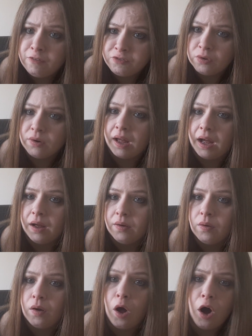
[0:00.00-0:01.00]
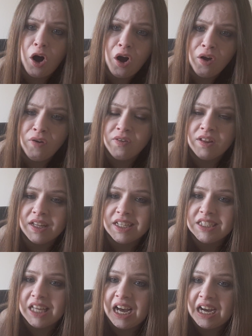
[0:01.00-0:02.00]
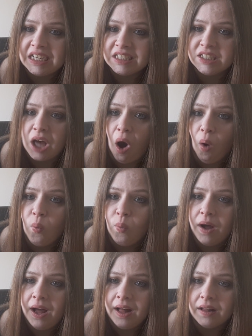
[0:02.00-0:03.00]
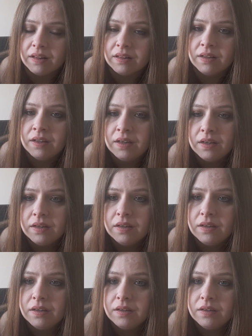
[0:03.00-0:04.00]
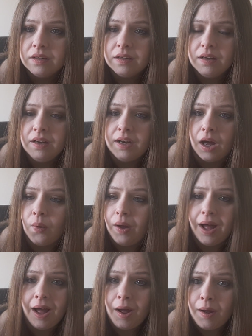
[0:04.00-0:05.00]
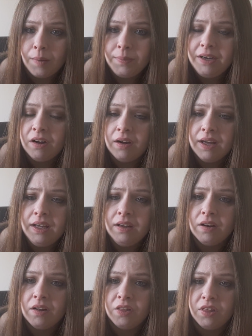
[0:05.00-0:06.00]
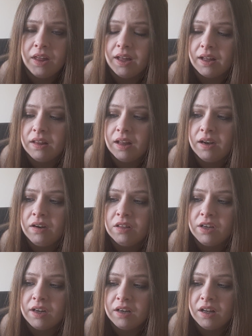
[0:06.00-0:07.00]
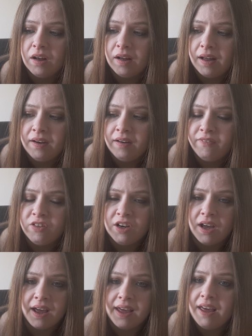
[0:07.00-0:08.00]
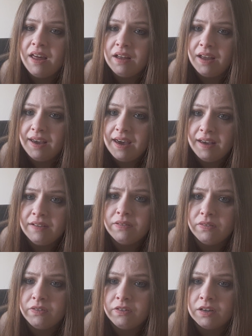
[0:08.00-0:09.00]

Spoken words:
fall out over this as well. I mean, I think at the end of the day, if